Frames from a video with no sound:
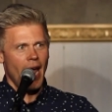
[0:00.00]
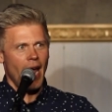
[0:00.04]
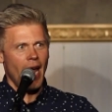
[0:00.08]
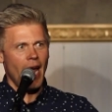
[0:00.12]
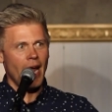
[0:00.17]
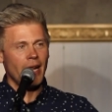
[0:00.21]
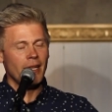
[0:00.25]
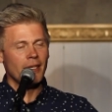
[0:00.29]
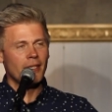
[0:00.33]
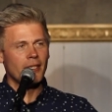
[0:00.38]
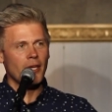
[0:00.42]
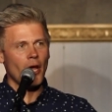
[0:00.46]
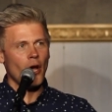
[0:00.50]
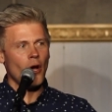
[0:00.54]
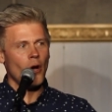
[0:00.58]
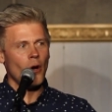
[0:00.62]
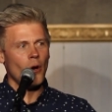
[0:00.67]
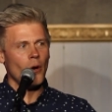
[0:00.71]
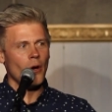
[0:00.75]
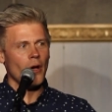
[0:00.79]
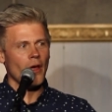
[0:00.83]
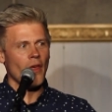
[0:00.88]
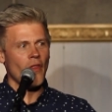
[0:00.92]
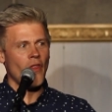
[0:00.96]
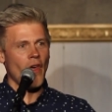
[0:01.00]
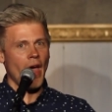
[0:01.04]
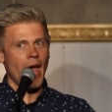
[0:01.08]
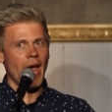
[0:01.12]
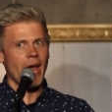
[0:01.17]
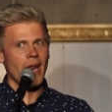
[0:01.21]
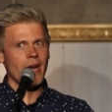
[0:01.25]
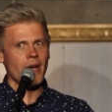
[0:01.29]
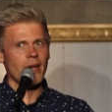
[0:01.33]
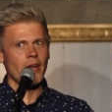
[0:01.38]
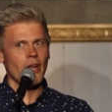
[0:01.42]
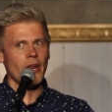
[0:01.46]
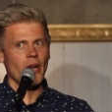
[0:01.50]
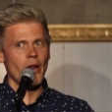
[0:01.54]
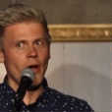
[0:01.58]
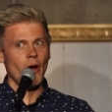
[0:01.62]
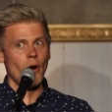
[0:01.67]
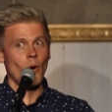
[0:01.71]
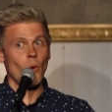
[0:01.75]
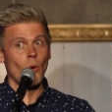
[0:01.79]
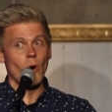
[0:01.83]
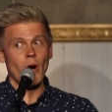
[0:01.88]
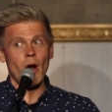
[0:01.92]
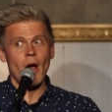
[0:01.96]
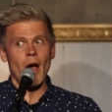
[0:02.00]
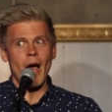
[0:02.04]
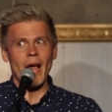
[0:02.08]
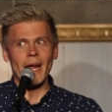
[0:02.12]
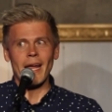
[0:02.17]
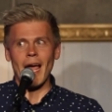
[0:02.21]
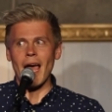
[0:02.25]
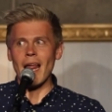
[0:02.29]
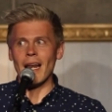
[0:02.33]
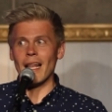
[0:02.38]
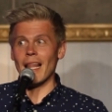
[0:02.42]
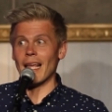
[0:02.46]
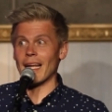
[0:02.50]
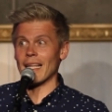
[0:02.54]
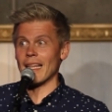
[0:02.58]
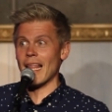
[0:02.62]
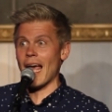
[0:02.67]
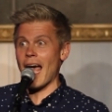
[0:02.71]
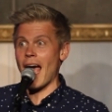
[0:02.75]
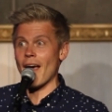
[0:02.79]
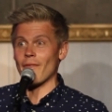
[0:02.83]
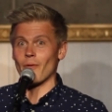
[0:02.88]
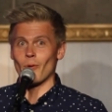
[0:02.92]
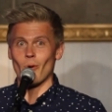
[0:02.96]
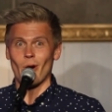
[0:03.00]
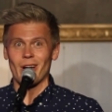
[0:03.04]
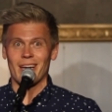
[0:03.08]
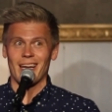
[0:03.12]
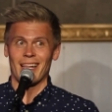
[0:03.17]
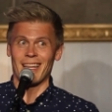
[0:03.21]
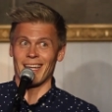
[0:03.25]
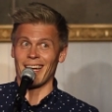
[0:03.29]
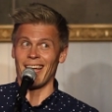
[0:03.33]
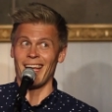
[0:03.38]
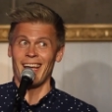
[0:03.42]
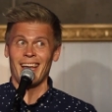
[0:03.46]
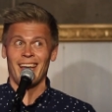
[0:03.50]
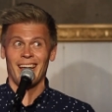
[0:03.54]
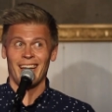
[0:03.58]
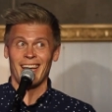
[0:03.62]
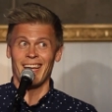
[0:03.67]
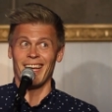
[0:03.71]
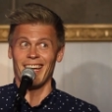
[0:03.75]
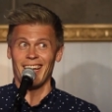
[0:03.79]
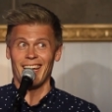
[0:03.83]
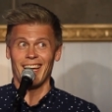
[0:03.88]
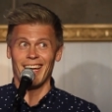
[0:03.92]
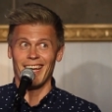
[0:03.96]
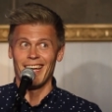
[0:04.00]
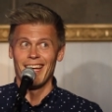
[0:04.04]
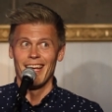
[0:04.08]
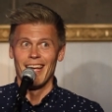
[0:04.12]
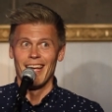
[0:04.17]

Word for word: And so then, you know, we're all, I kind of like laugh and we're all kind of like,